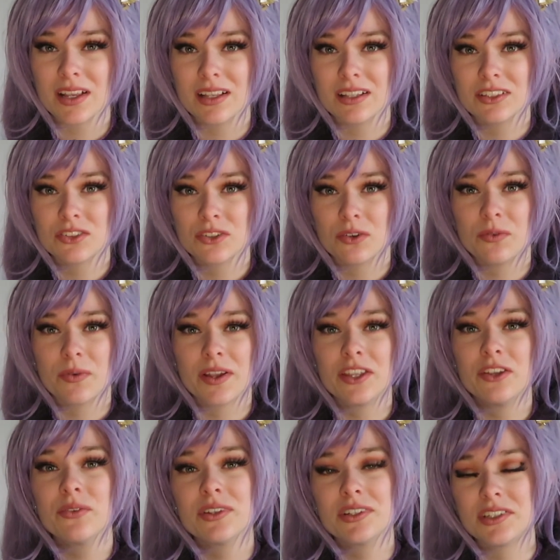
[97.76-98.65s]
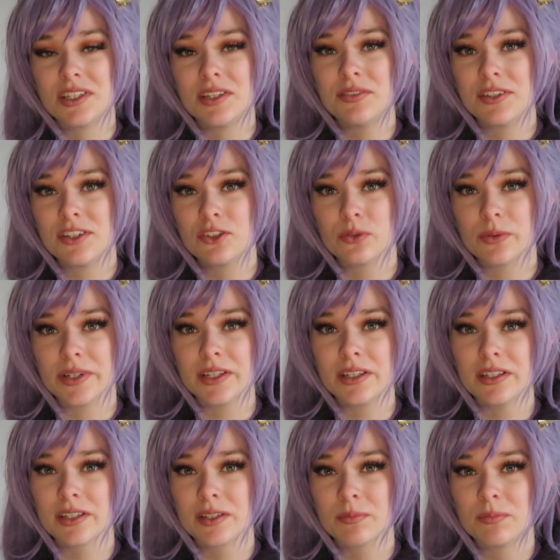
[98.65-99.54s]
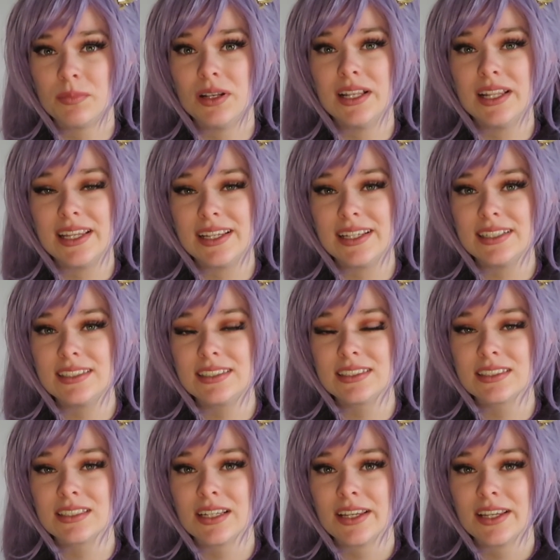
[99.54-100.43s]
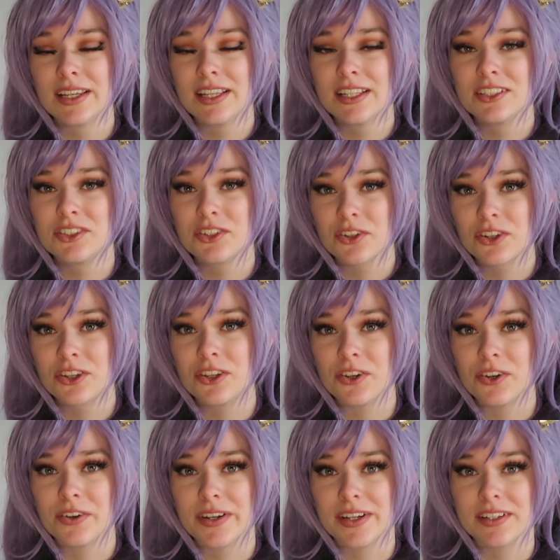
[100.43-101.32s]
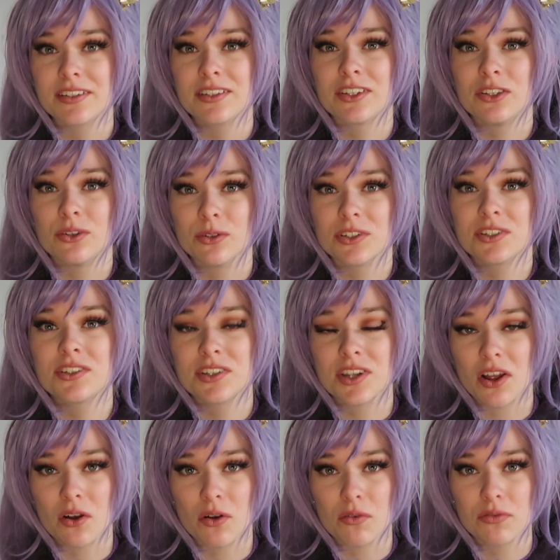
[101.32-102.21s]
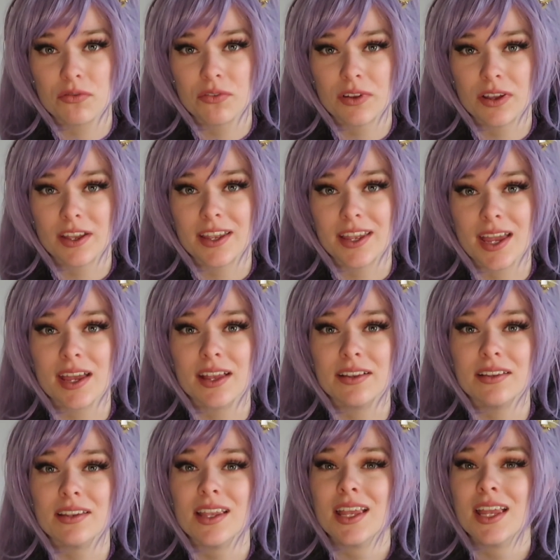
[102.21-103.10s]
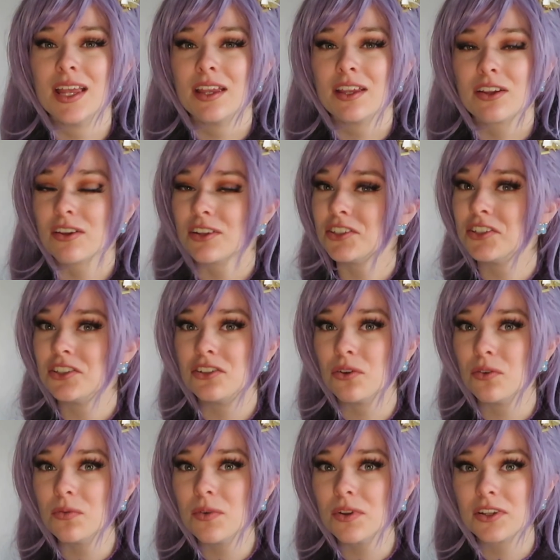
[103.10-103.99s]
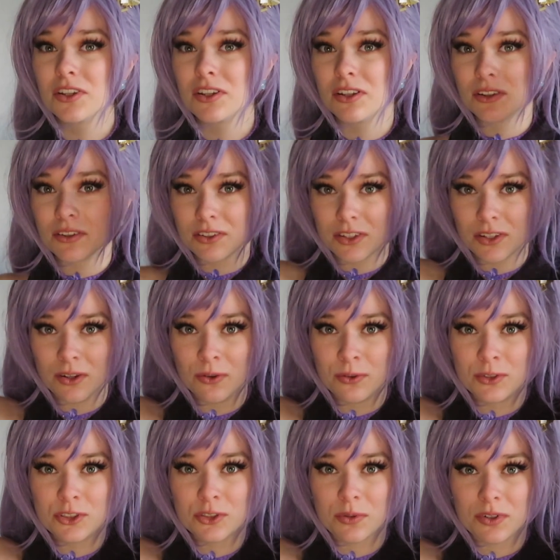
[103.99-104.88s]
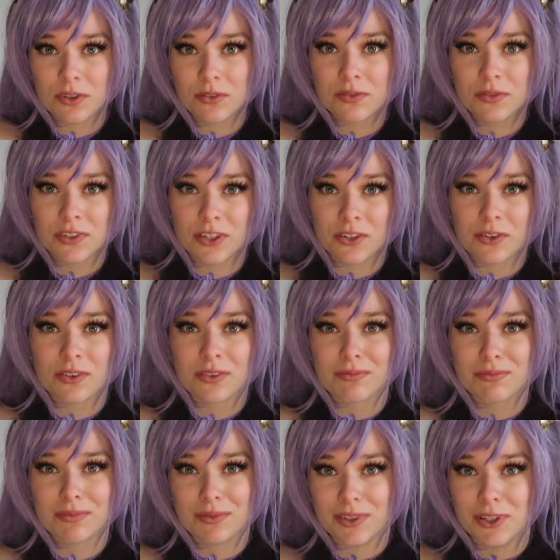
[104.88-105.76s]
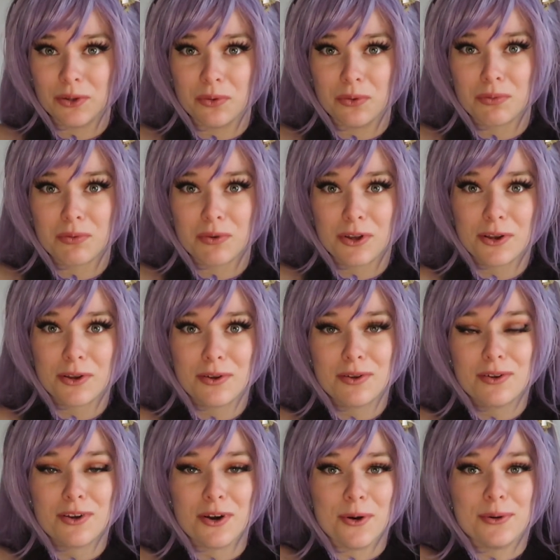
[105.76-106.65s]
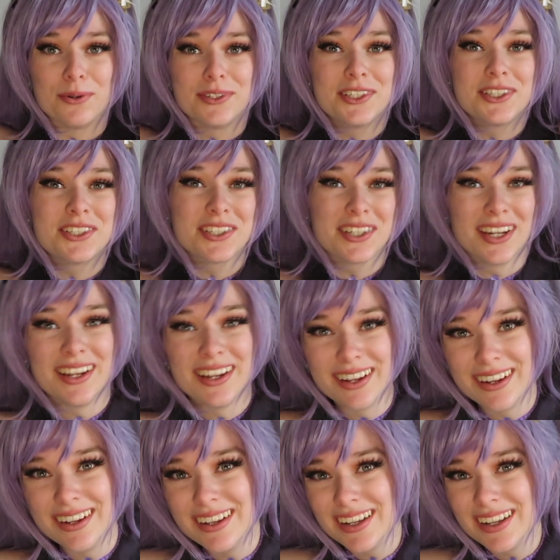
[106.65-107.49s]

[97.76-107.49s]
so when you receive this wig, please secure it yourself again, because you don't want to lose one of your little cones. The